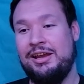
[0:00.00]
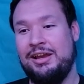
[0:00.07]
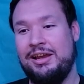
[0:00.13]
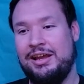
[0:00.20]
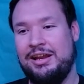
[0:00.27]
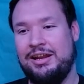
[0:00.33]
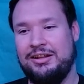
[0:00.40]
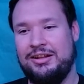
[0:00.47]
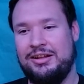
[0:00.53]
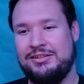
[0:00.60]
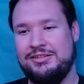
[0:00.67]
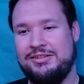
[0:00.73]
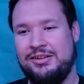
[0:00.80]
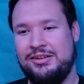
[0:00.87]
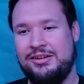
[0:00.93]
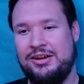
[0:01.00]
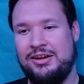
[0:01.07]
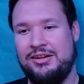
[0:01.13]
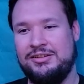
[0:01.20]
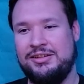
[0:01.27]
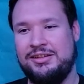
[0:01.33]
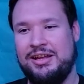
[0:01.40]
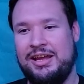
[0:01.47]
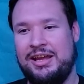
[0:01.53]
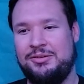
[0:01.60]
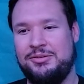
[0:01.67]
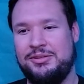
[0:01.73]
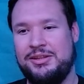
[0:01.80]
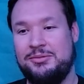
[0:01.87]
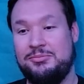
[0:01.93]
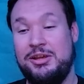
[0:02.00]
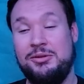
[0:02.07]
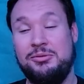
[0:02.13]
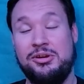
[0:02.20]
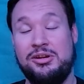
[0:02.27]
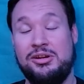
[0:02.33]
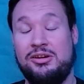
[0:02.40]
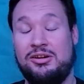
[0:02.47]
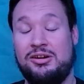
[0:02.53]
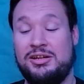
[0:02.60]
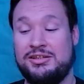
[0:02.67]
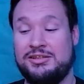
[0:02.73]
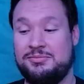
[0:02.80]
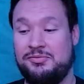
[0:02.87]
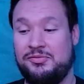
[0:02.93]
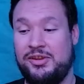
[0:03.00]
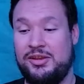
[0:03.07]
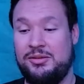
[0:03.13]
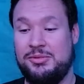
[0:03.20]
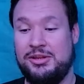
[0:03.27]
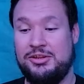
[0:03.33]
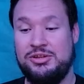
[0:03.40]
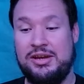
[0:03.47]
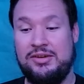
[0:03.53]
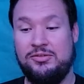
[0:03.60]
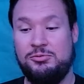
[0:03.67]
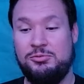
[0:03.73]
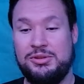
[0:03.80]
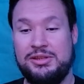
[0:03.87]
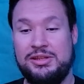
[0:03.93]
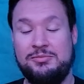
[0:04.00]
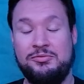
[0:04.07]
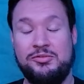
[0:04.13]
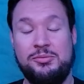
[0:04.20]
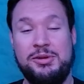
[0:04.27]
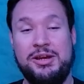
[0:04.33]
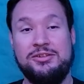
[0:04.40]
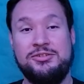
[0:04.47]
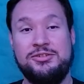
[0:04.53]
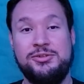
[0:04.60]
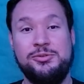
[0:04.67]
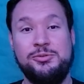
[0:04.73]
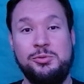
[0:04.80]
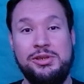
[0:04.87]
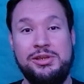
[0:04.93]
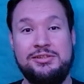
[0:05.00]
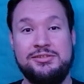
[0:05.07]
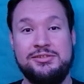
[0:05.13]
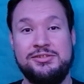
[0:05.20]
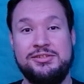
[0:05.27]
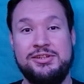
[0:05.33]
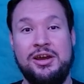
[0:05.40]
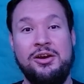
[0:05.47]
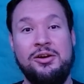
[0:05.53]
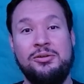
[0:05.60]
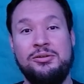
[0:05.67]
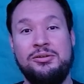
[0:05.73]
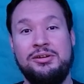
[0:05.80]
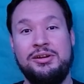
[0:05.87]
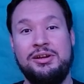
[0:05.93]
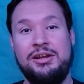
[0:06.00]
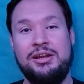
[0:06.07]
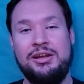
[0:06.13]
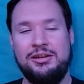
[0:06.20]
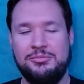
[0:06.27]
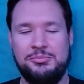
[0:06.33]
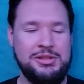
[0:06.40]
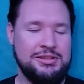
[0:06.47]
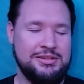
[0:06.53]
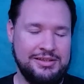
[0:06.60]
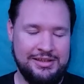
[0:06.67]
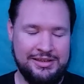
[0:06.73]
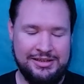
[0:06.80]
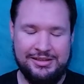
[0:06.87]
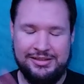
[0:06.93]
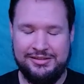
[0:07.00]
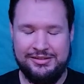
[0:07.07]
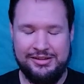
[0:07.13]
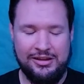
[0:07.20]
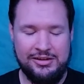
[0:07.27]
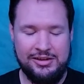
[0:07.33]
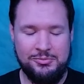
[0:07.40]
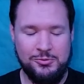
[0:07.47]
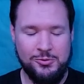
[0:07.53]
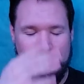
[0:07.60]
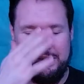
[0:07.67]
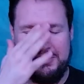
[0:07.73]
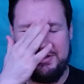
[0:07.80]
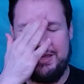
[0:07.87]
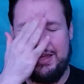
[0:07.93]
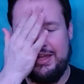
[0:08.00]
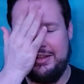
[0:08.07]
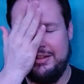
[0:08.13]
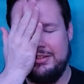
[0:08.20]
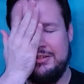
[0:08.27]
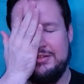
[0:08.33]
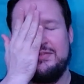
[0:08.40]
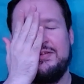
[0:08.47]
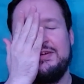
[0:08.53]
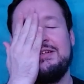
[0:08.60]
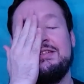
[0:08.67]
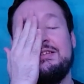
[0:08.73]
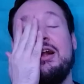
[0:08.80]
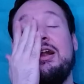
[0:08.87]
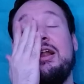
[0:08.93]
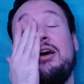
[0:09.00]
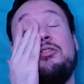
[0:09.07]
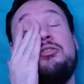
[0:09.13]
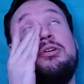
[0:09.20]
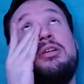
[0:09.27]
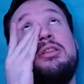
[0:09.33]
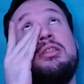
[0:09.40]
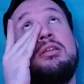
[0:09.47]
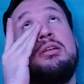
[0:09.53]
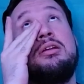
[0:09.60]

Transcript: And I lost all the content I had with them. They were an awesome family. I traveled with them for about 2 weeks or so, but I'll get more into that. Let's first start off with